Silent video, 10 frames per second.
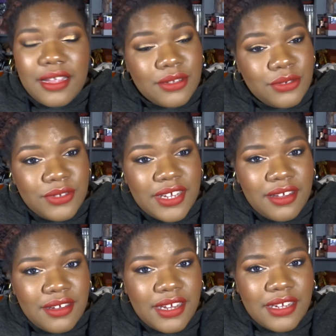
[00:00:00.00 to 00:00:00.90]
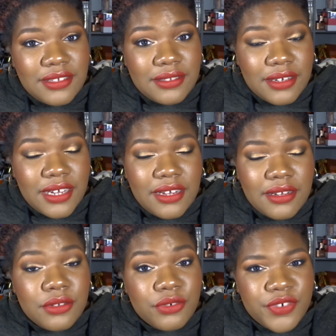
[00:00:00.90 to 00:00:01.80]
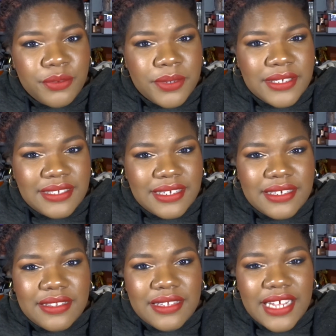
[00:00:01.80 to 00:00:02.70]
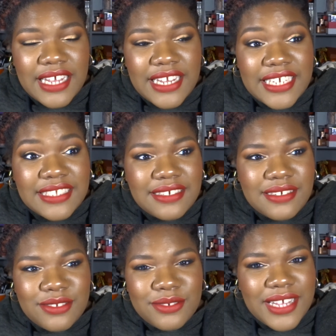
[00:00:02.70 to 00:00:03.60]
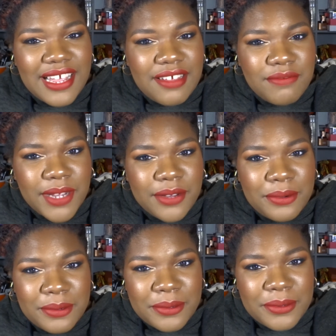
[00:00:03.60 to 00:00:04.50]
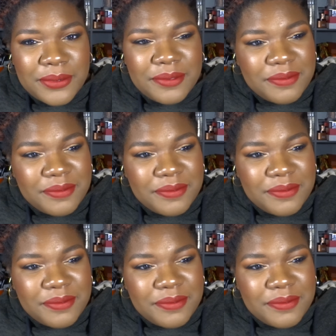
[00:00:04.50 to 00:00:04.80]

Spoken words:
Today is again November 6th, and I still don't have my order.